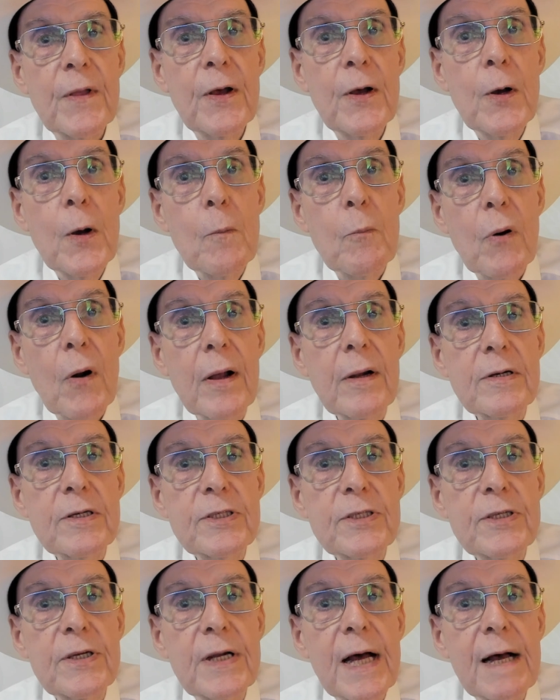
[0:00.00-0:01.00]
Products
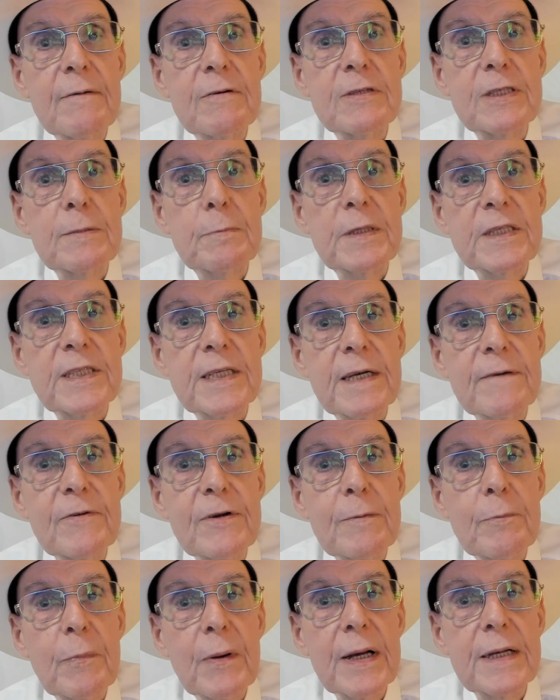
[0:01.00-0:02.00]
should have a
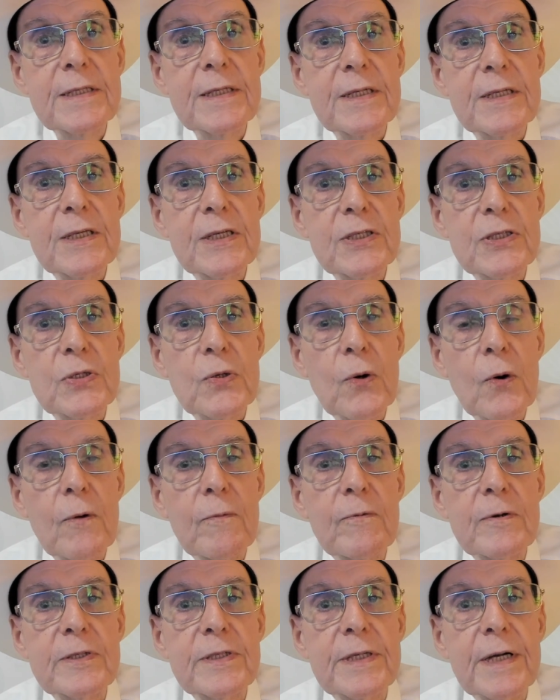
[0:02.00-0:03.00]
specific place in the store
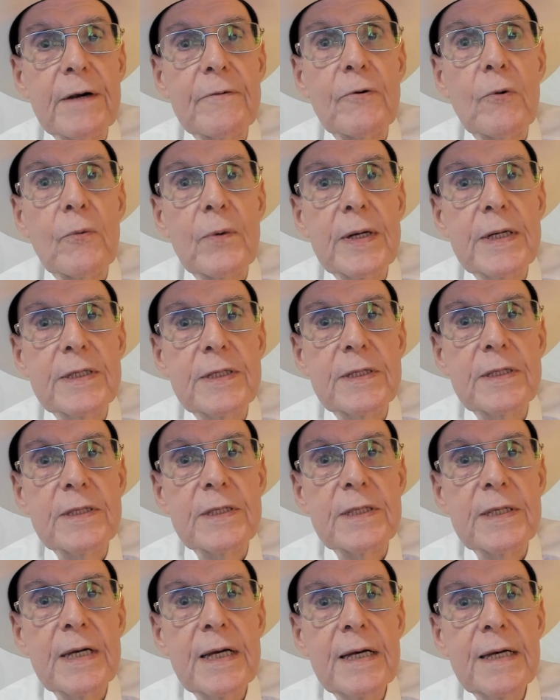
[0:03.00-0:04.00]
for several
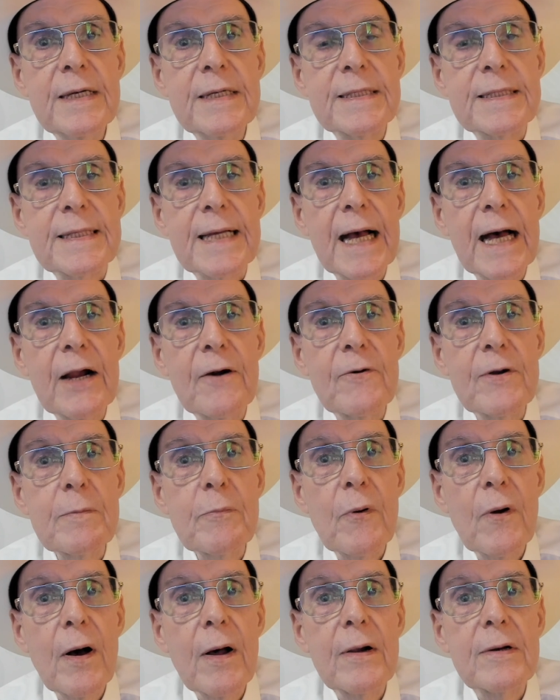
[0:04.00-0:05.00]
reasons. Scattering
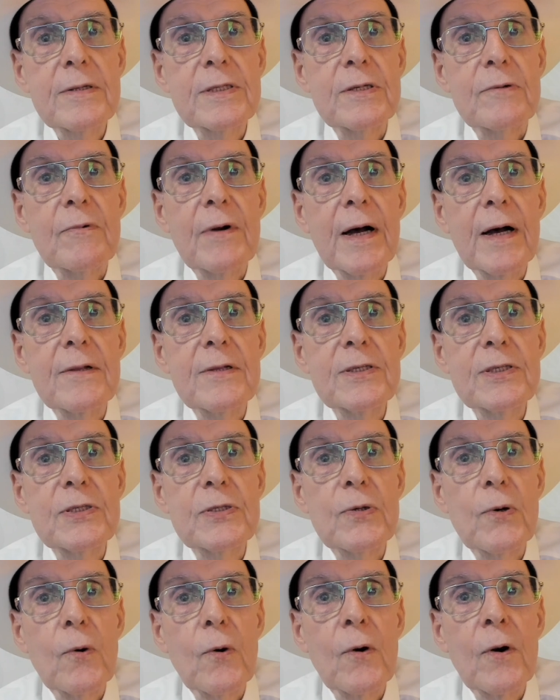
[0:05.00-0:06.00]
products around the
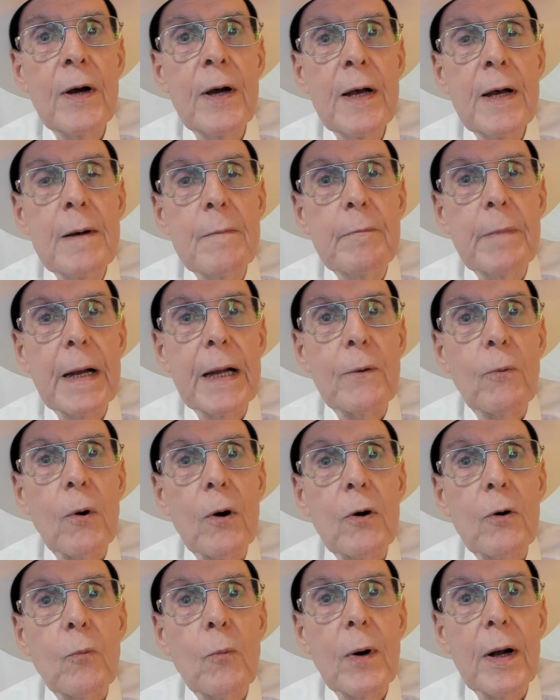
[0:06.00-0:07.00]
store may
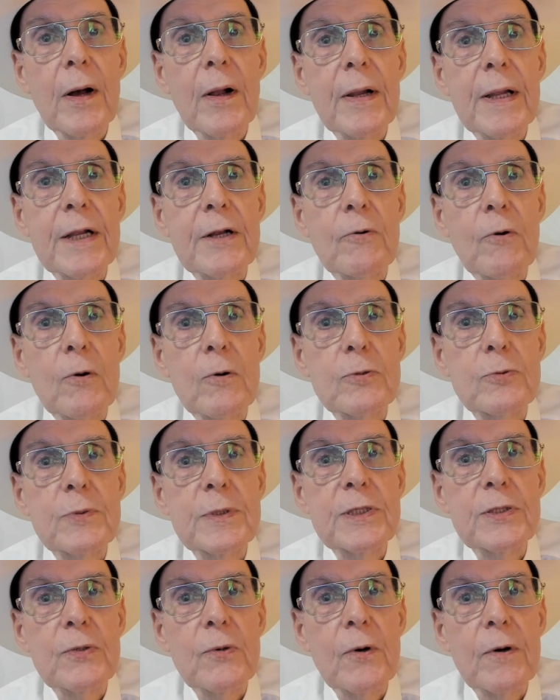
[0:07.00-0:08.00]
work well in grocery
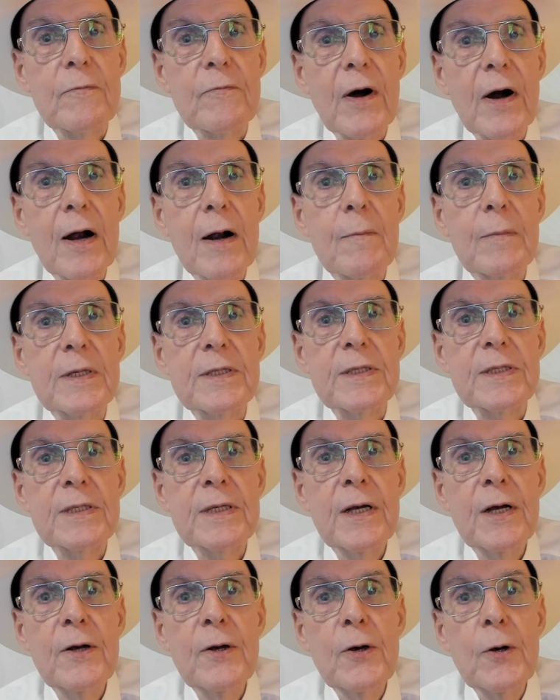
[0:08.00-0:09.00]
store environments,
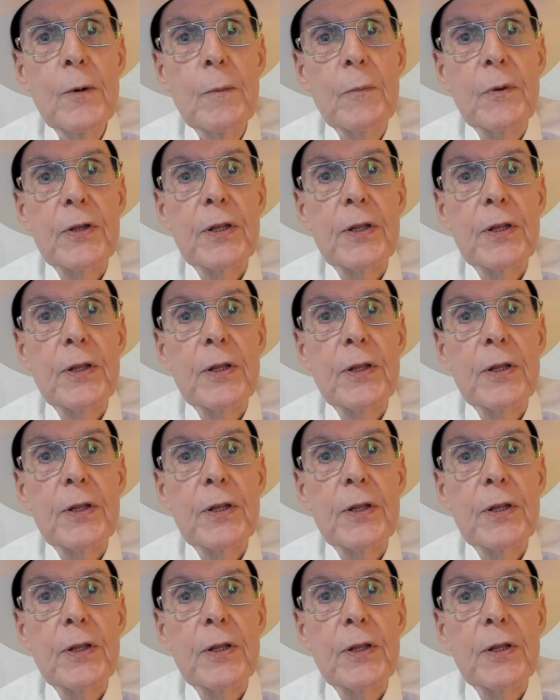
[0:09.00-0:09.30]
but the